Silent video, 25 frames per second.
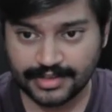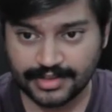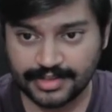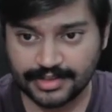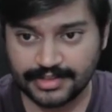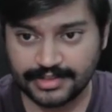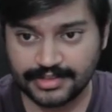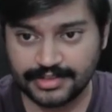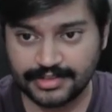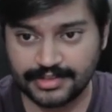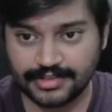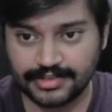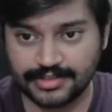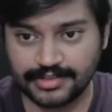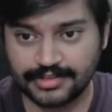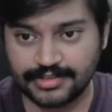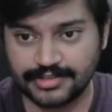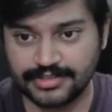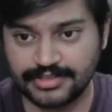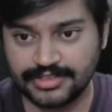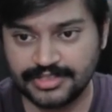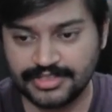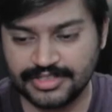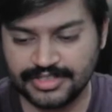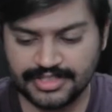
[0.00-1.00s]
and
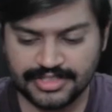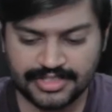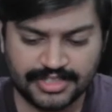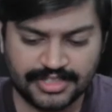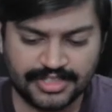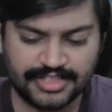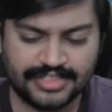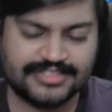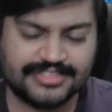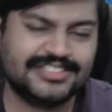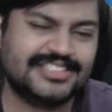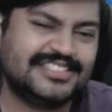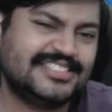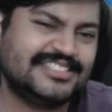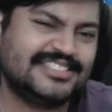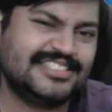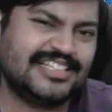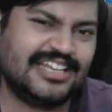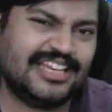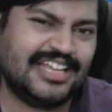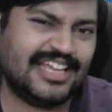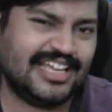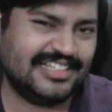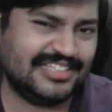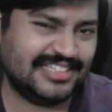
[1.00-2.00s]
this is
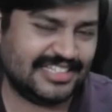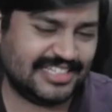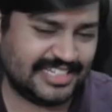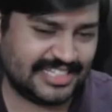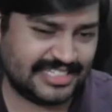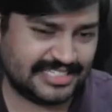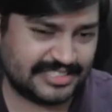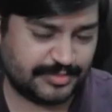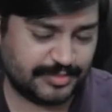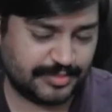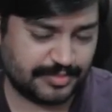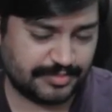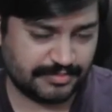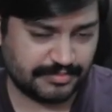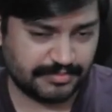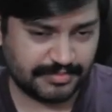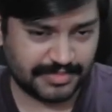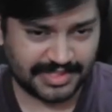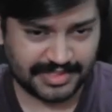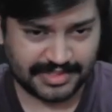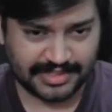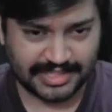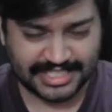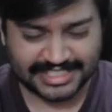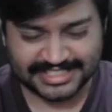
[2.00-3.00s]
a line that has
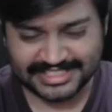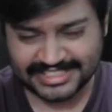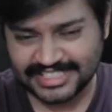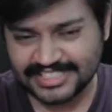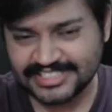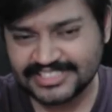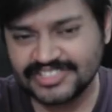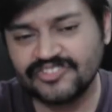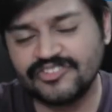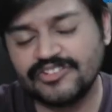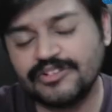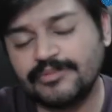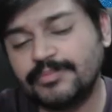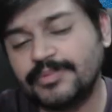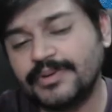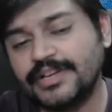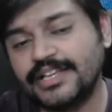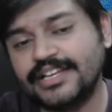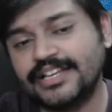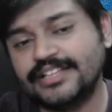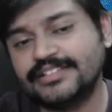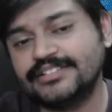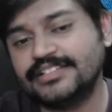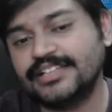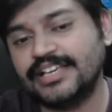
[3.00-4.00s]
been extensively
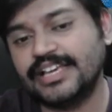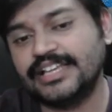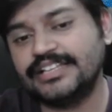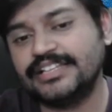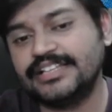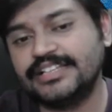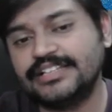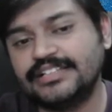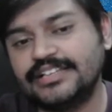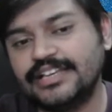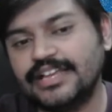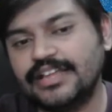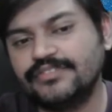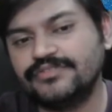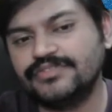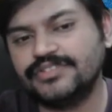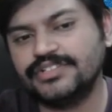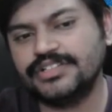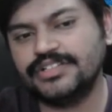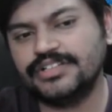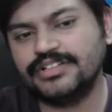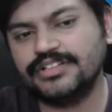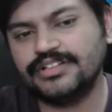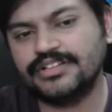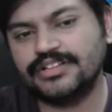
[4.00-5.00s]
played at the elite
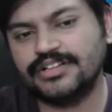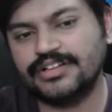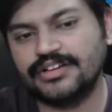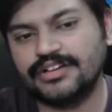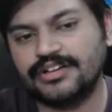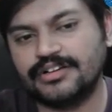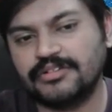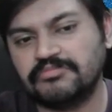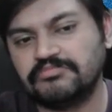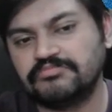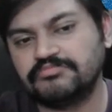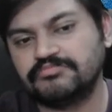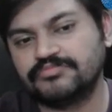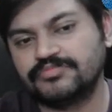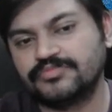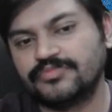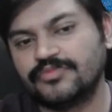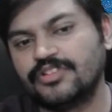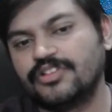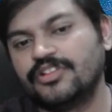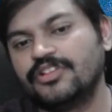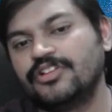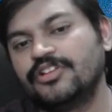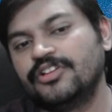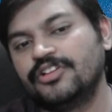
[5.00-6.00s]
level.
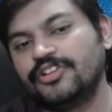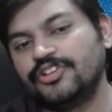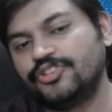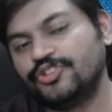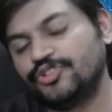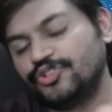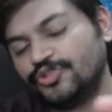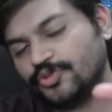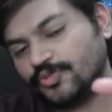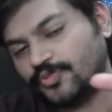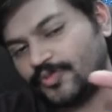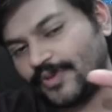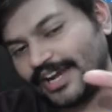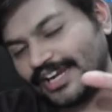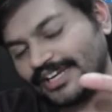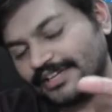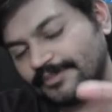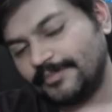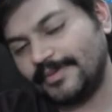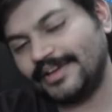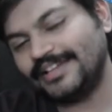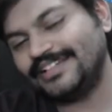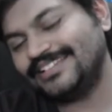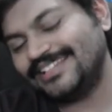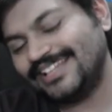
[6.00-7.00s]

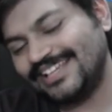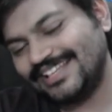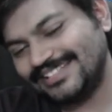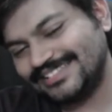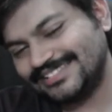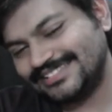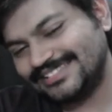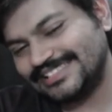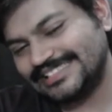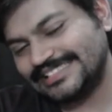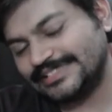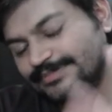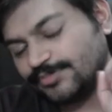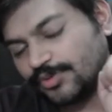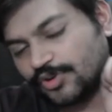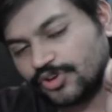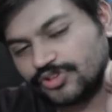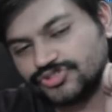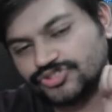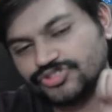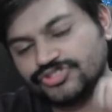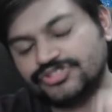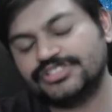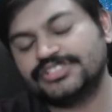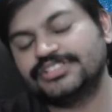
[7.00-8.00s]
White maintains these
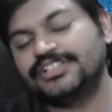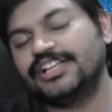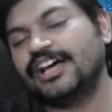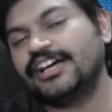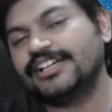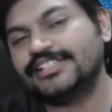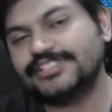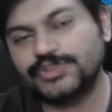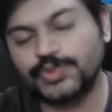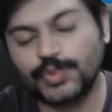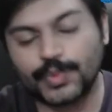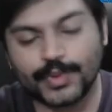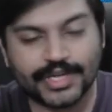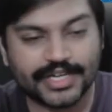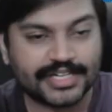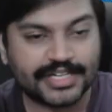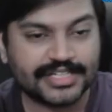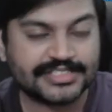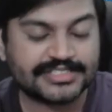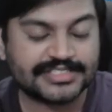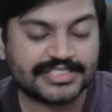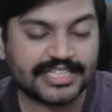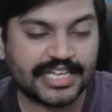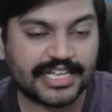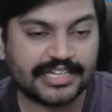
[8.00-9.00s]
pawns on the dark
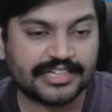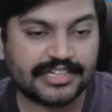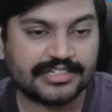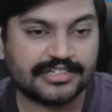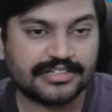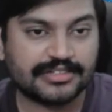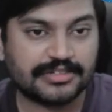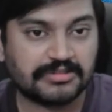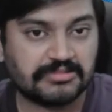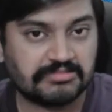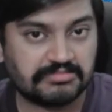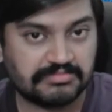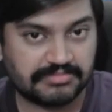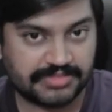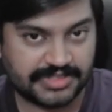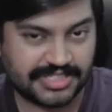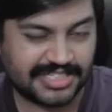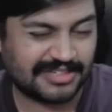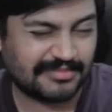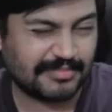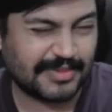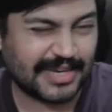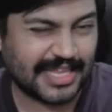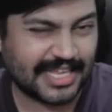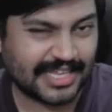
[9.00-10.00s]
squares, and
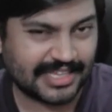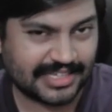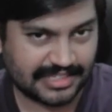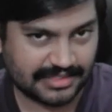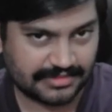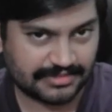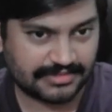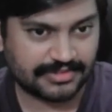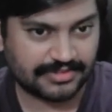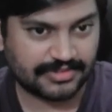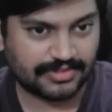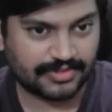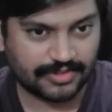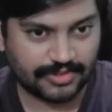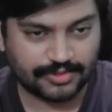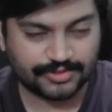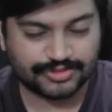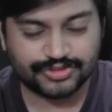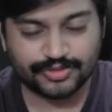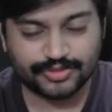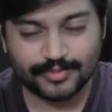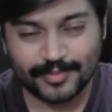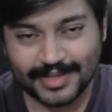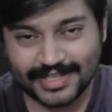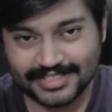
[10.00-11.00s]
here black
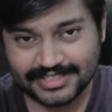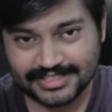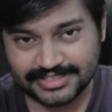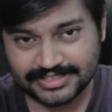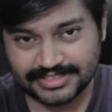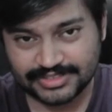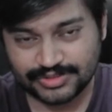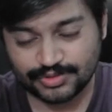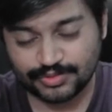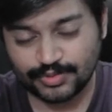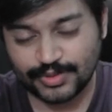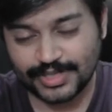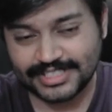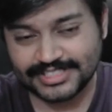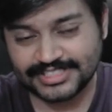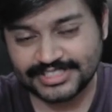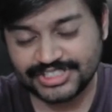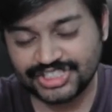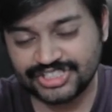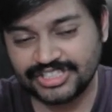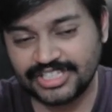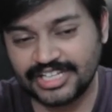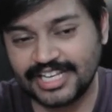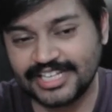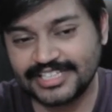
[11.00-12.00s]
also manages to
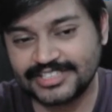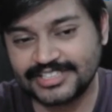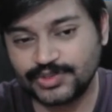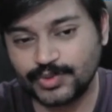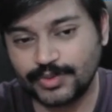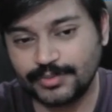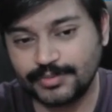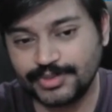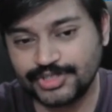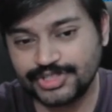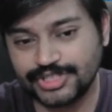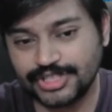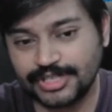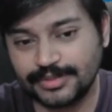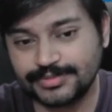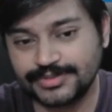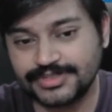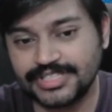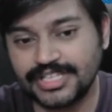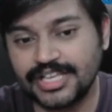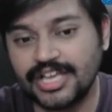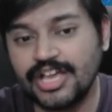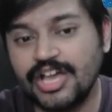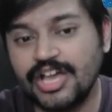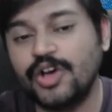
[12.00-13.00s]
exchange the light square
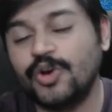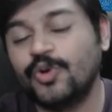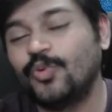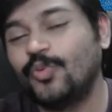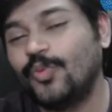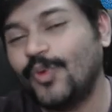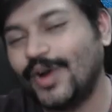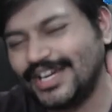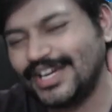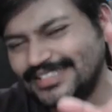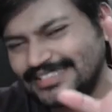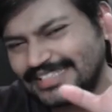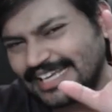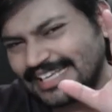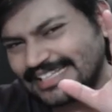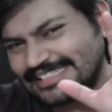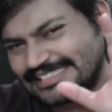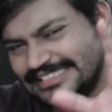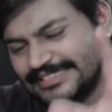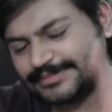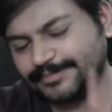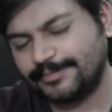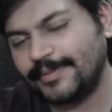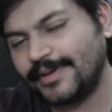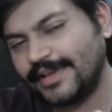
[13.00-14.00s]
bishops. White
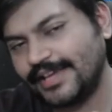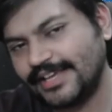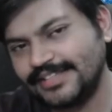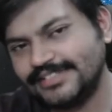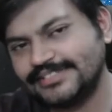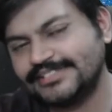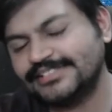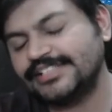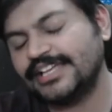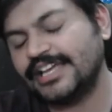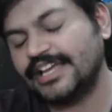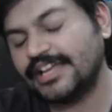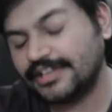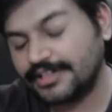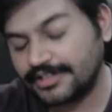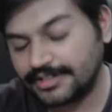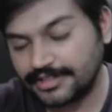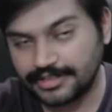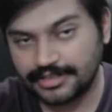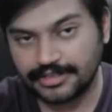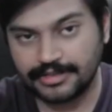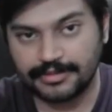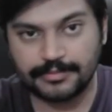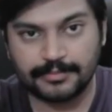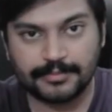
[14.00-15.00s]
has space and
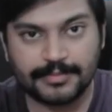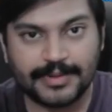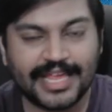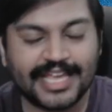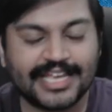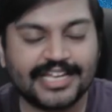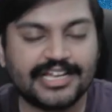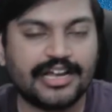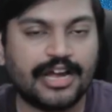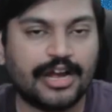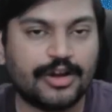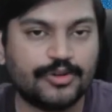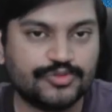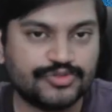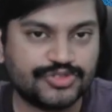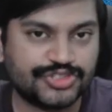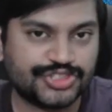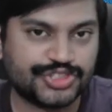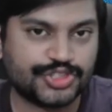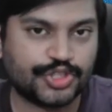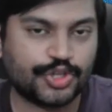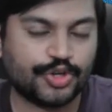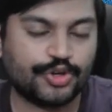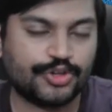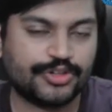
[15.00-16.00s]
black
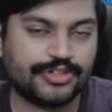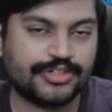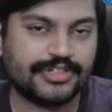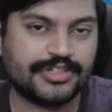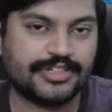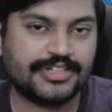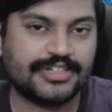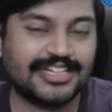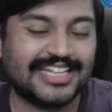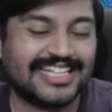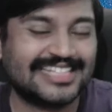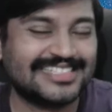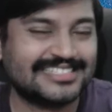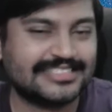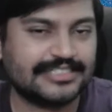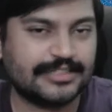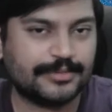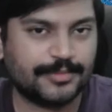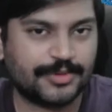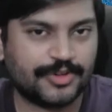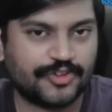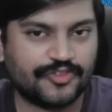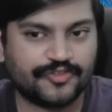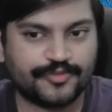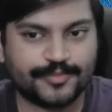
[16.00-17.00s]
counts on less
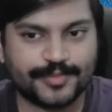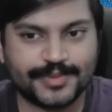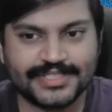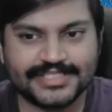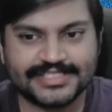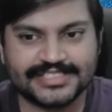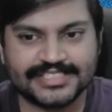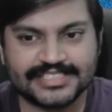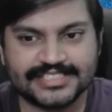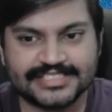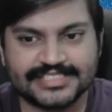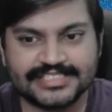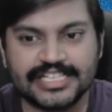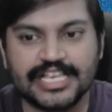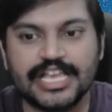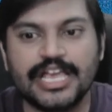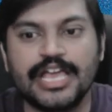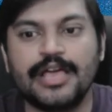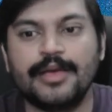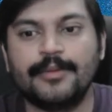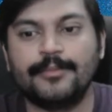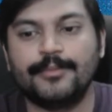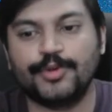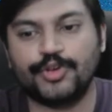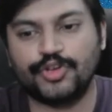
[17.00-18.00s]
number of pieces
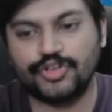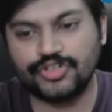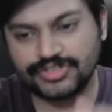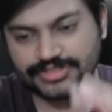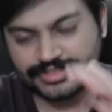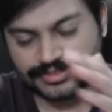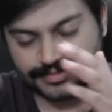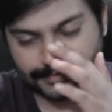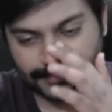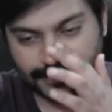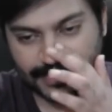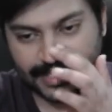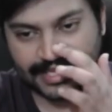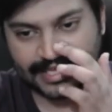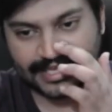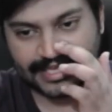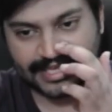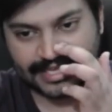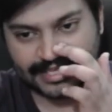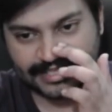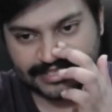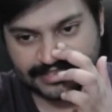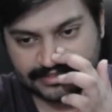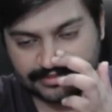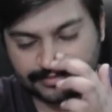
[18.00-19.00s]
because black
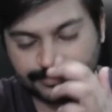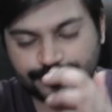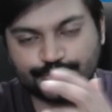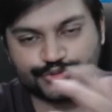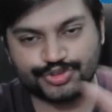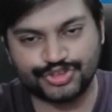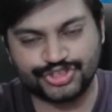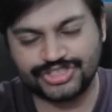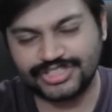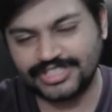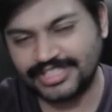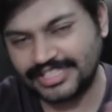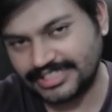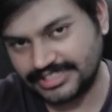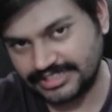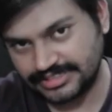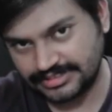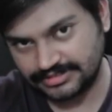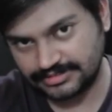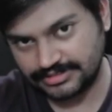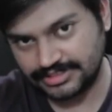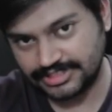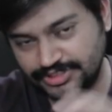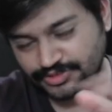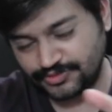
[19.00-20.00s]
there's
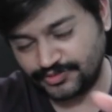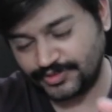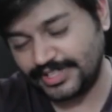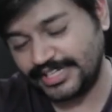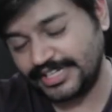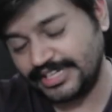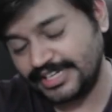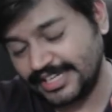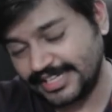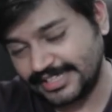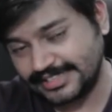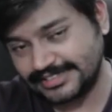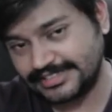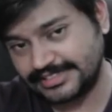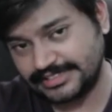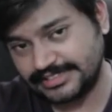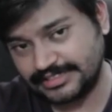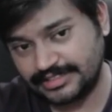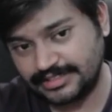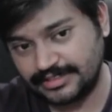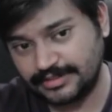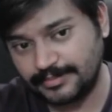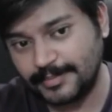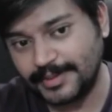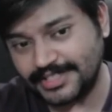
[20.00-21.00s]
a very less
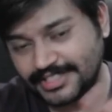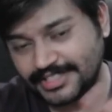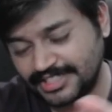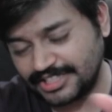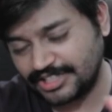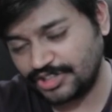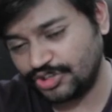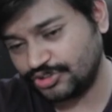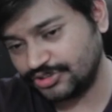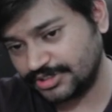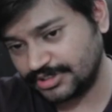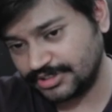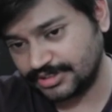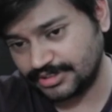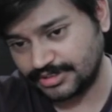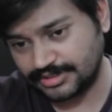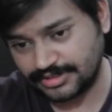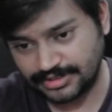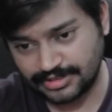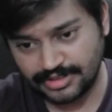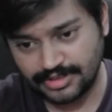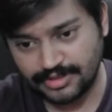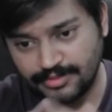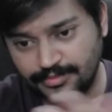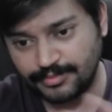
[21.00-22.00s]
material on
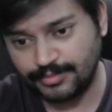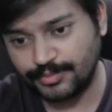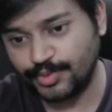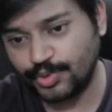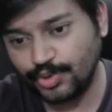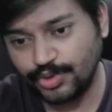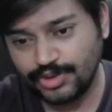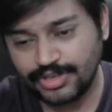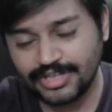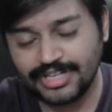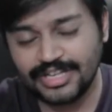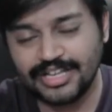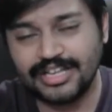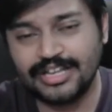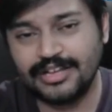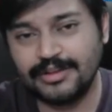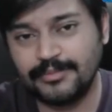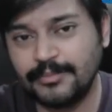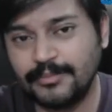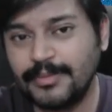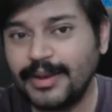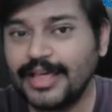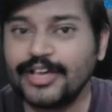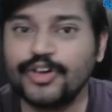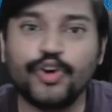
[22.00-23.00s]
the board.
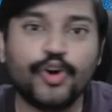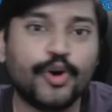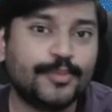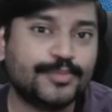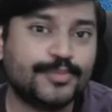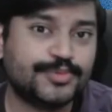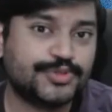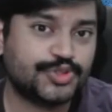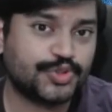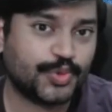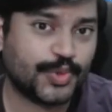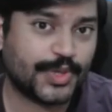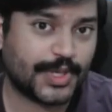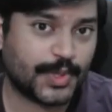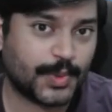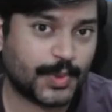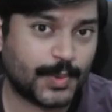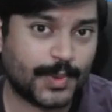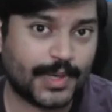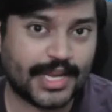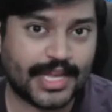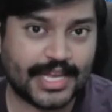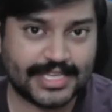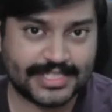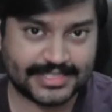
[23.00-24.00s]
Black hopes to
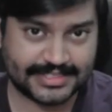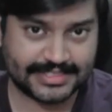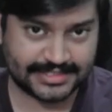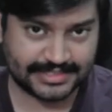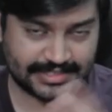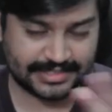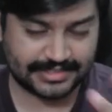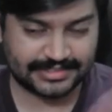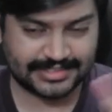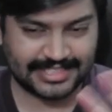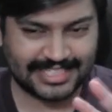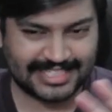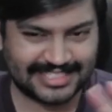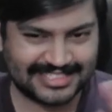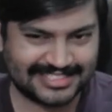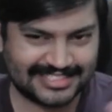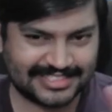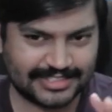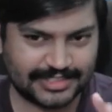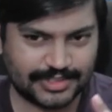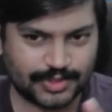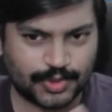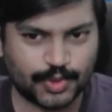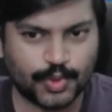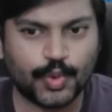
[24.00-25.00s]
equalize. That's
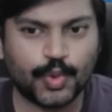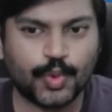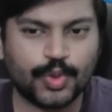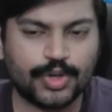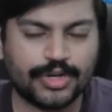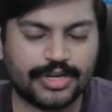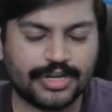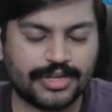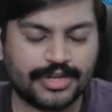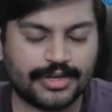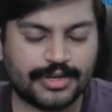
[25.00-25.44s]
the whole